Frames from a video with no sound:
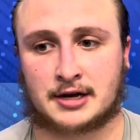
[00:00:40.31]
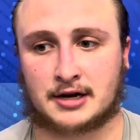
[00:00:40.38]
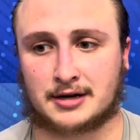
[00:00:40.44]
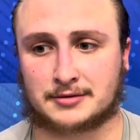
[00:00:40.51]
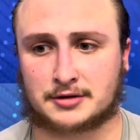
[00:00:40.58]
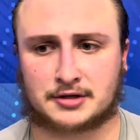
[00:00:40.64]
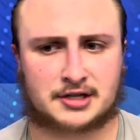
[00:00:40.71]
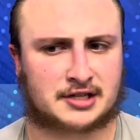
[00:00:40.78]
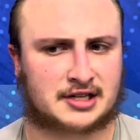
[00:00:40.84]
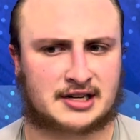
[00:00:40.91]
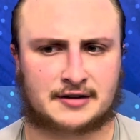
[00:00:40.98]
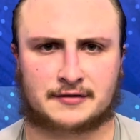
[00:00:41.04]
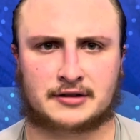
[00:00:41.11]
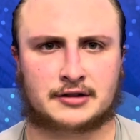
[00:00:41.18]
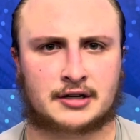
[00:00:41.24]
So it's just a
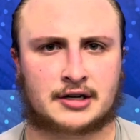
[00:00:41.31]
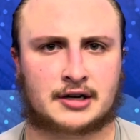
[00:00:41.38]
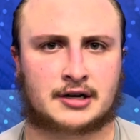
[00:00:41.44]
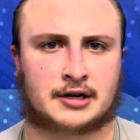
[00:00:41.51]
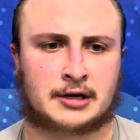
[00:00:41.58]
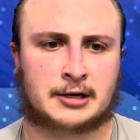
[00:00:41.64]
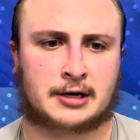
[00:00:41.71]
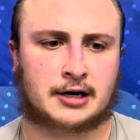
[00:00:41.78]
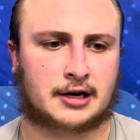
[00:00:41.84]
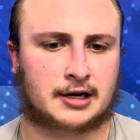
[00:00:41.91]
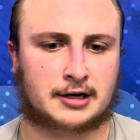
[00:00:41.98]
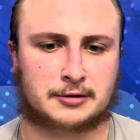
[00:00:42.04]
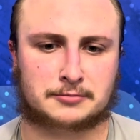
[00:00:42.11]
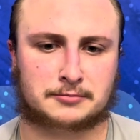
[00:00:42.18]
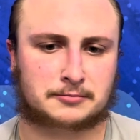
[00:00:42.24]
different look.
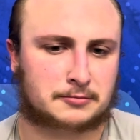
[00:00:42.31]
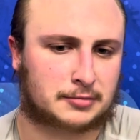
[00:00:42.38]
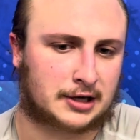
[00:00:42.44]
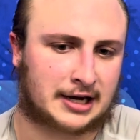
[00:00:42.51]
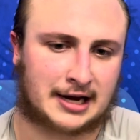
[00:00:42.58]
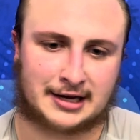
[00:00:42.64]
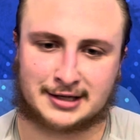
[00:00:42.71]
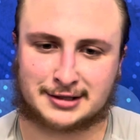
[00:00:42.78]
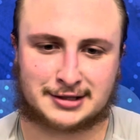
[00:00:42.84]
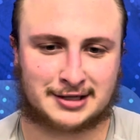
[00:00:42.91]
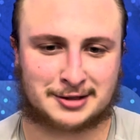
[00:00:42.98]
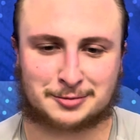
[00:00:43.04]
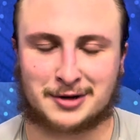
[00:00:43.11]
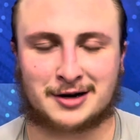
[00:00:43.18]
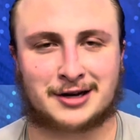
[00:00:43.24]
It's
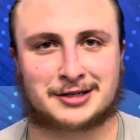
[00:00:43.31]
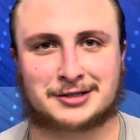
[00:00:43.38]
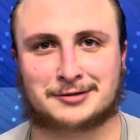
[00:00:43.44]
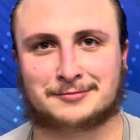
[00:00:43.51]
been awesome.